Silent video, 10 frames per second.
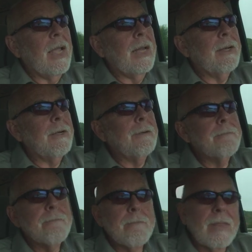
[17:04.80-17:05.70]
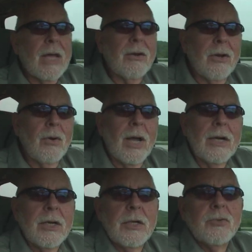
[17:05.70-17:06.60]
and I don't know
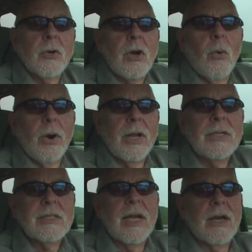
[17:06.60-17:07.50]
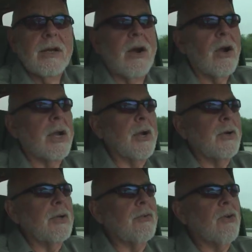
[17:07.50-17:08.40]
how good it's recorded. It's kind of dark
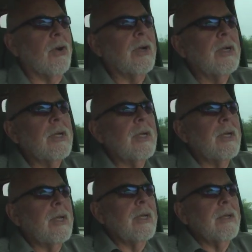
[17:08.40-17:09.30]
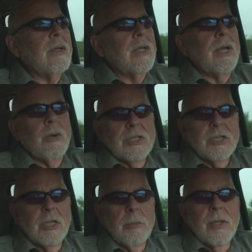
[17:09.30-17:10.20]
here in the truck. Anyway, it's
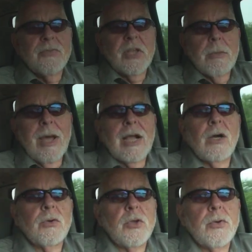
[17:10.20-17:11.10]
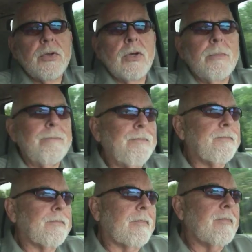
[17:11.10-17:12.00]
good to see you back on YouTube,
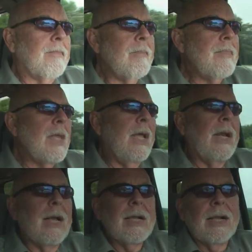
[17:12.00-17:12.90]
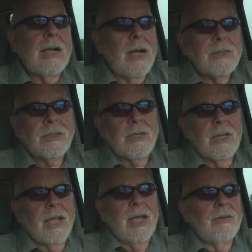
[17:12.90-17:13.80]
and I
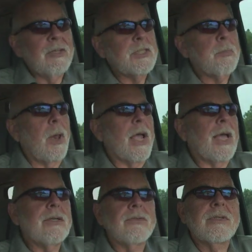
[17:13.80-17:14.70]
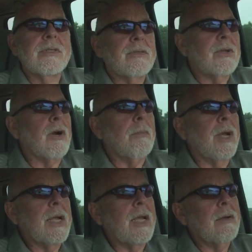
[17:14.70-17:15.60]
constantly have these plans to start
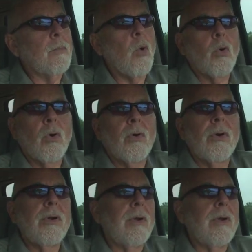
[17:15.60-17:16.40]
making more